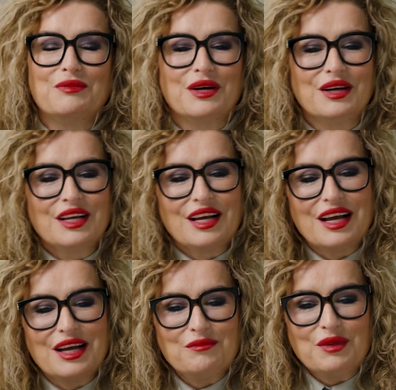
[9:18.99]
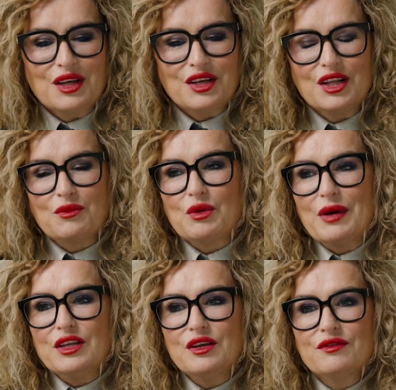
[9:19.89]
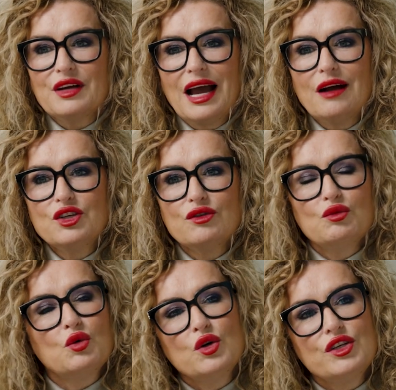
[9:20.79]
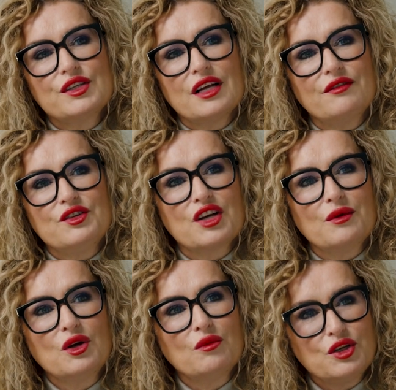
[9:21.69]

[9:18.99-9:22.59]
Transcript: But but how do you reward yourself as you go along?